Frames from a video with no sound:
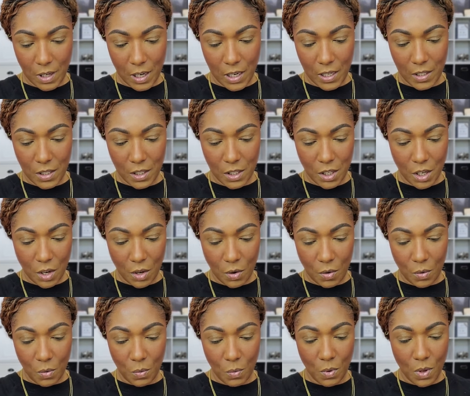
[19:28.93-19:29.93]
And
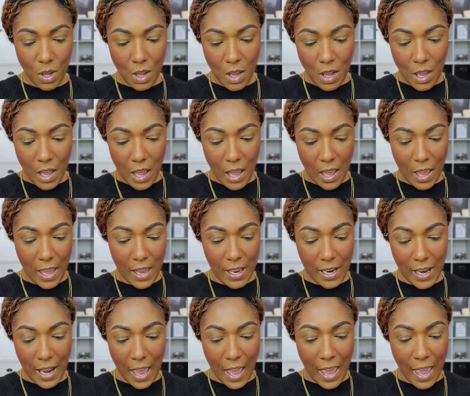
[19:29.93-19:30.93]
so,
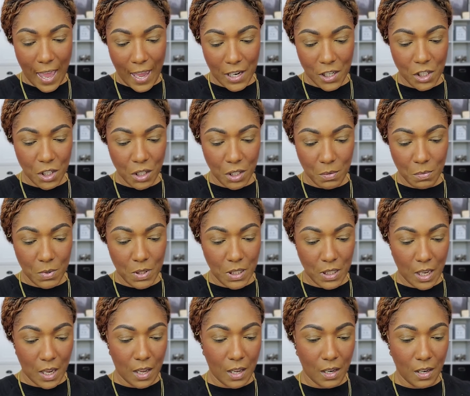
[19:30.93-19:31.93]
and I actually was
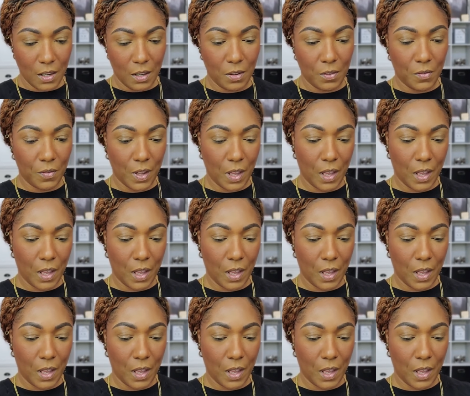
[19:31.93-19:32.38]
kind of,